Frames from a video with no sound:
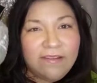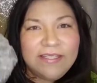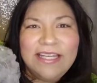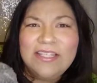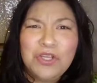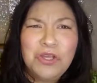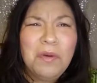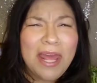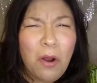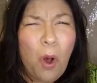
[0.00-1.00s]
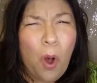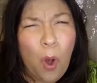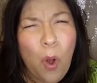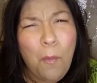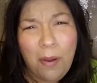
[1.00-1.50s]
See, so you get a
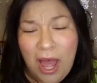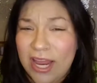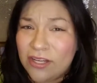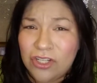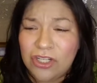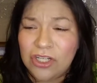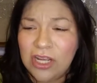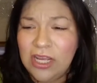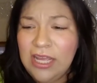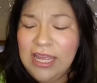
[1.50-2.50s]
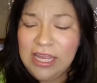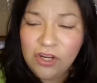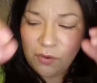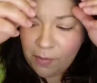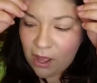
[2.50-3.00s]
whole bunch in
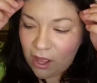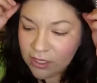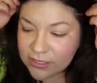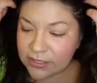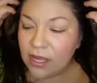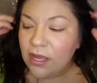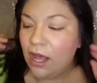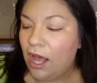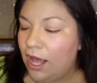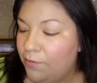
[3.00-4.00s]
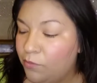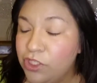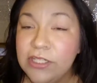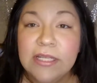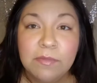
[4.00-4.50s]
your box,
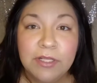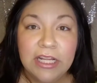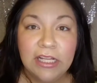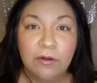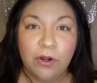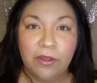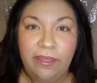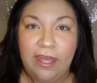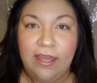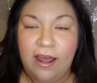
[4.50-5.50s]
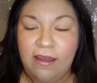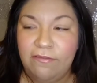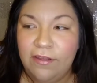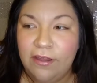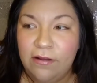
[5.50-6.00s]
which is completely worth it. I
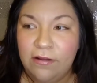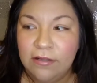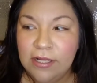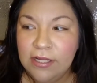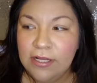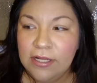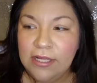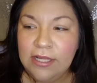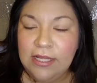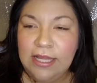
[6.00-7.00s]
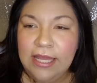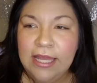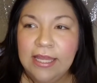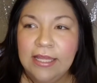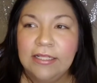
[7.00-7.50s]
feel
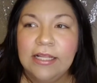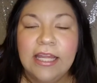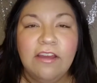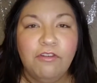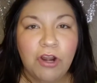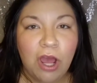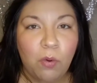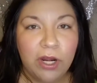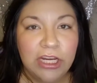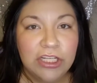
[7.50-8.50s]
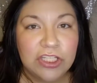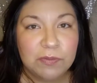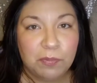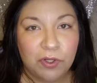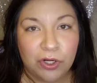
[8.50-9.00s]
like if you're not wanting to
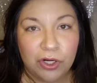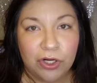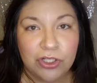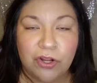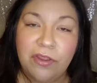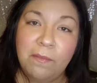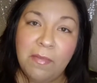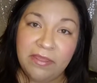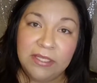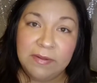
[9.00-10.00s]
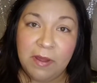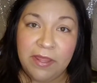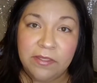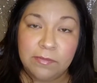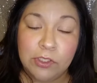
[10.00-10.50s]
splurge on the
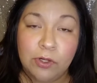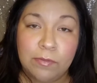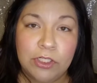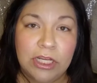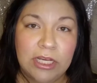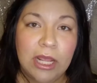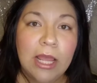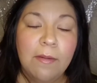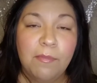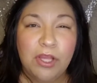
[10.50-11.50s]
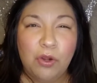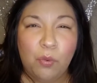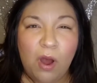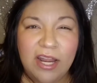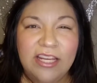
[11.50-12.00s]
month-to-month subscription, but you're
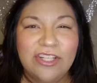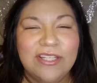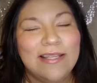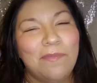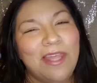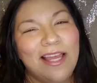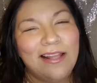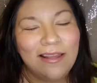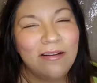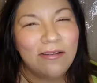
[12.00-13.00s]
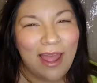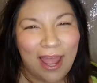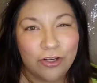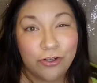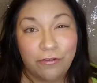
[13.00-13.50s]
wanting just something a little
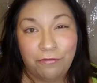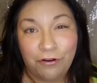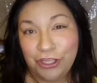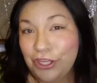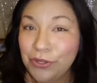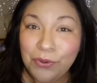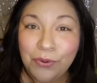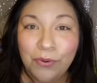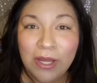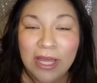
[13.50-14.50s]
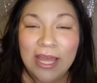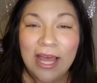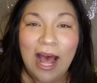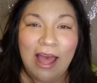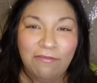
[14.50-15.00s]
extra for you,
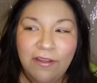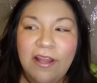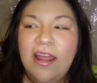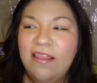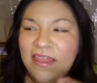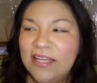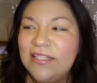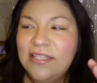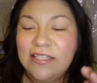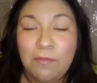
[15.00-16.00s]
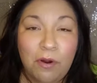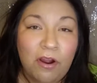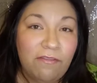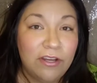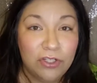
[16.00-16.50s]
I feel like this is the
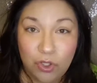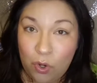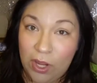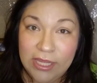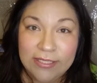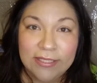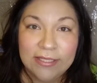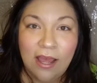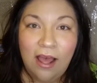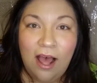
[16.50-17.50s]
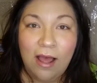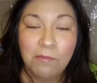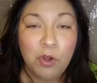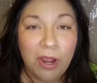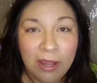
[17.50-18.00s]
perfect choice.
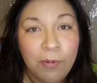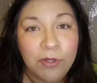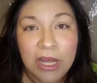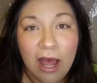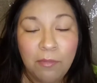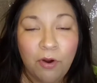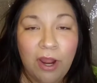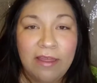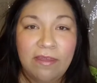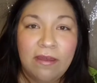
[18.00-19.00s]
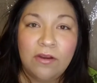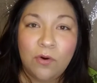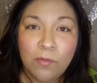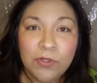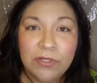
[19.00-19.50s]
You're able to upgrade the
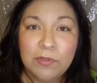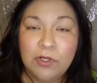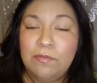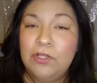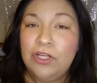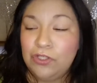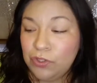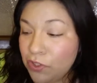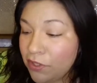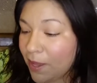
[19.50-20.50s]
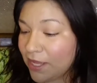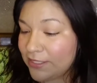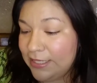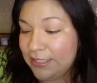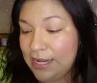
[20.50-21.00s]
normal subscription to the
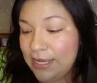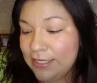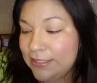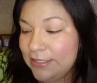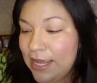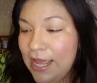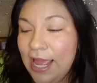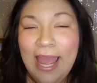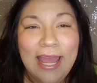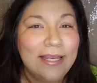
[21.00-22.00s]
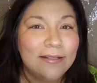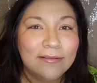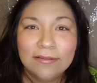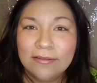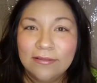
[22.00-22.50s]
BoxyLuxe, and
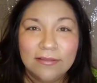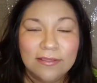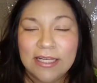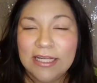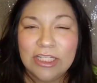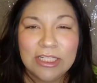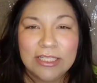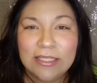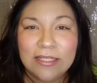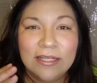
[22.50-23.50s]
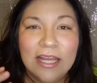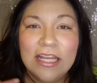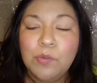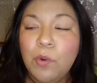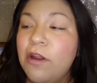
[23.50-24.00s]

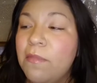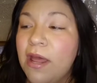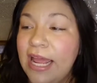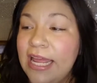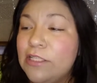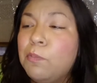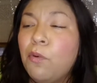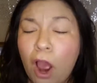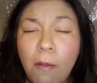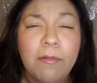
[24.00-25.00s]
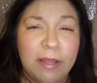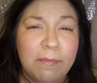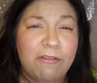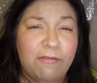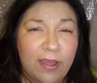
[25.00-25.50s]
it's probably
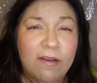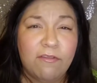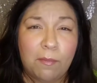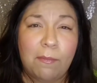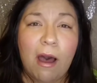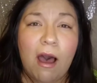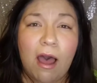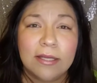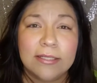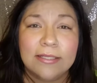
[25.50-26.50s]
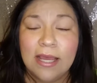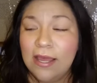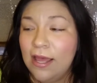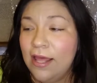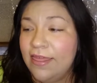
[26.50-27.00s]
my favorite box
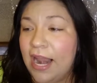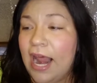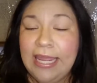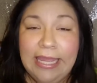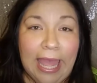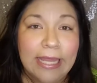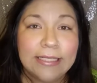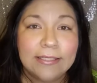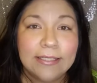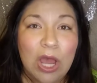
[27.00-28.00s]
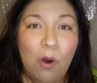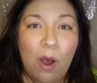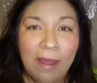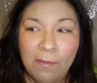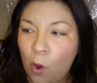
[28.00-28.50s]
that I get. So
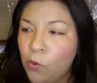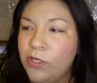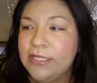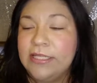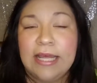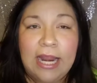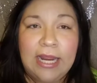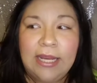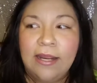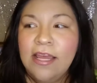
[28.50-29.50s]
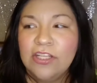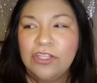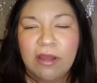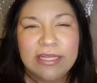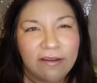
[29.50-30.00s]
I'm always excited.
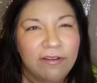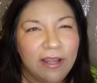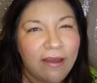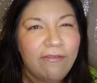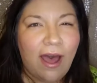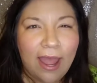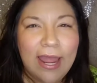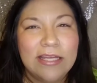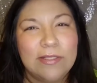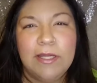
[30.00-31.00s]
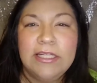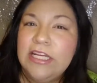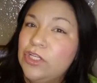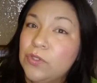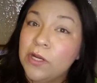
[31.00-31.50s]
So I definitely have high
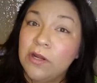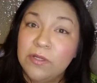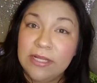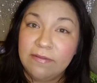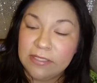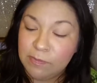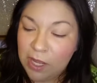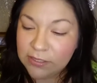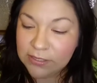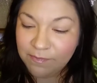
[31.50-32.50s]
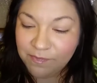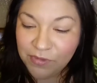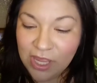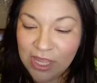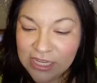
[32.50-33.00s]
expectations when I receive this box.
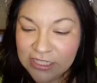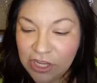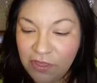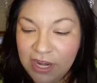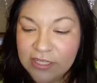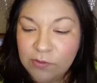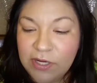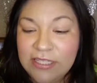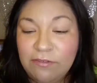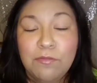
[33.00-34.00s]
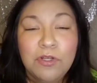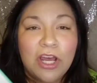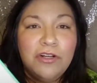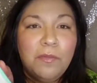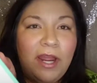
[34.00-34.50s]
So the next one is from
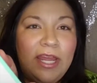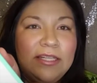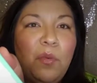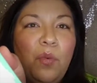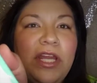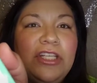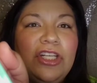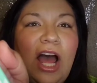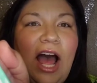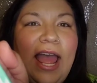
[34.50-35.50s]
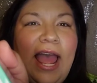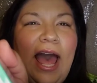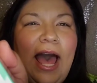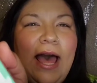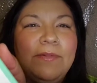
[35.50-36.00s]
Dr. Brandt, which I
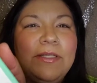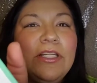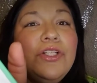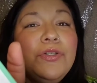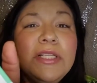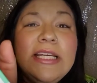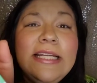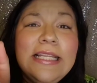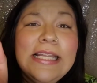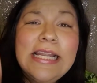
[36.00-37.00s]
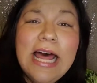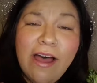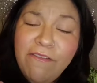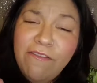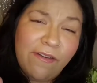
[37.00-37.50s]
absolutely
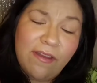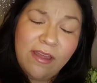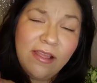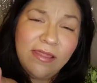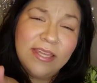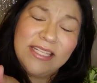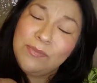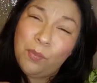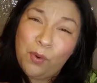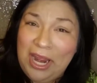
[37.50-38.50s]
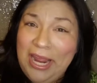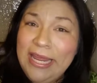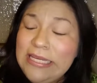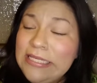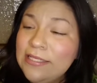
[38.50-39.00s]
love this
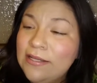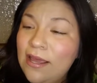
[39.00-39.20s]
brand.